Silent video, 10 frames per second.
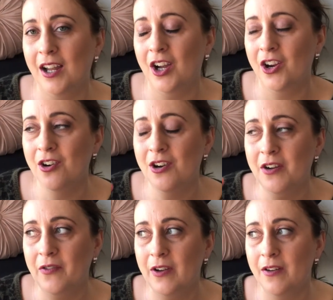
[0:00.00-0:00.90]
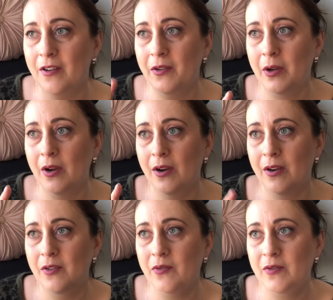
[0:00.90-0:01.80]
I don't know if
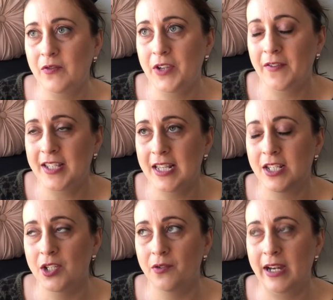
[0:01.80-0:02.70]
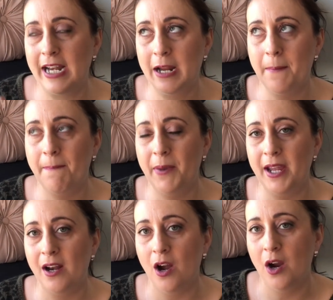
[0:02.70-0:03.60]
I've said this already,
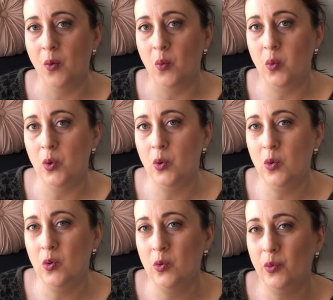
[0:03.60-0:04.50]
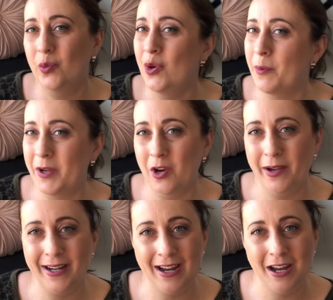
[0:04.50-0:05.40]
but I will not be going
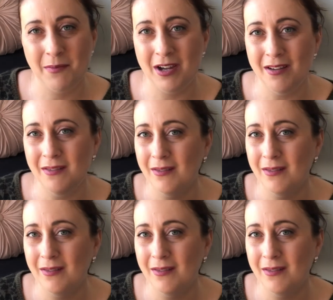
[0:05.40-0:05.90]
to Kmart